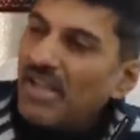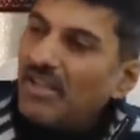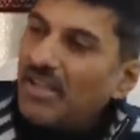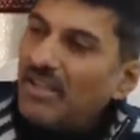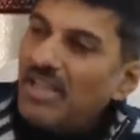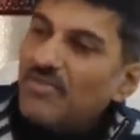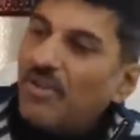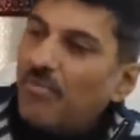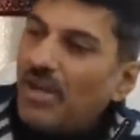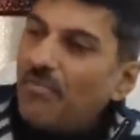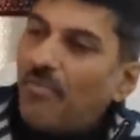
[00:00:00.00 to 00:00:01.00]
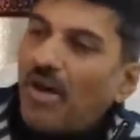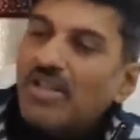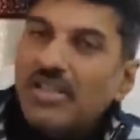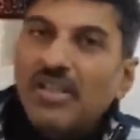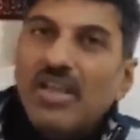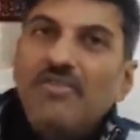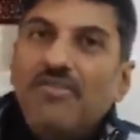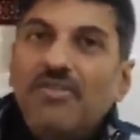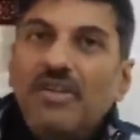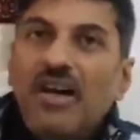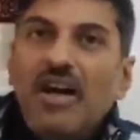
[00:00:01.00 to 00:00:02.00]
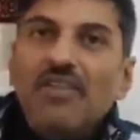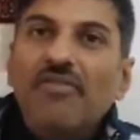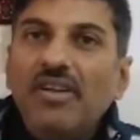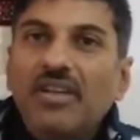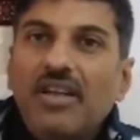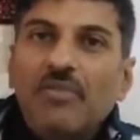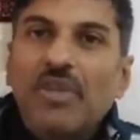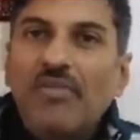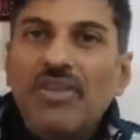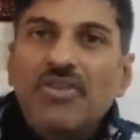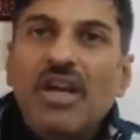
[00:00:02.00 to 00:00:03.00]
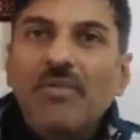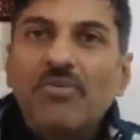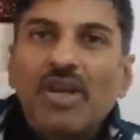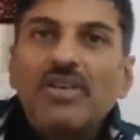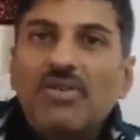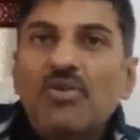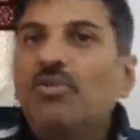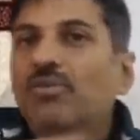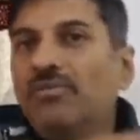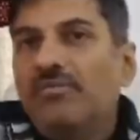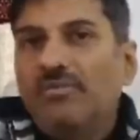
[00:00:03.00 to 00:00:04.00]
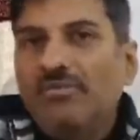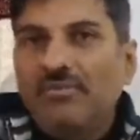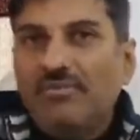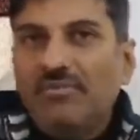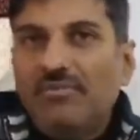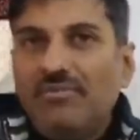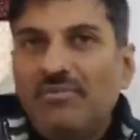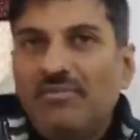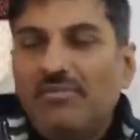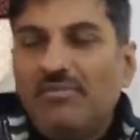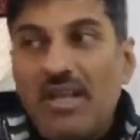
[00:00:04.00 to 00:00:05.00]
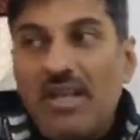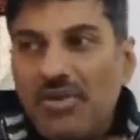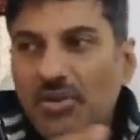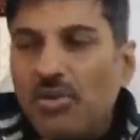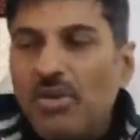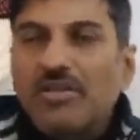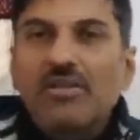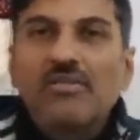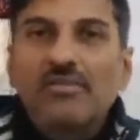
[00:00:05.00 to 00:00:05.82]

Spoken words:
that these were my past life, unfilled karma which I am trying to do. And do it.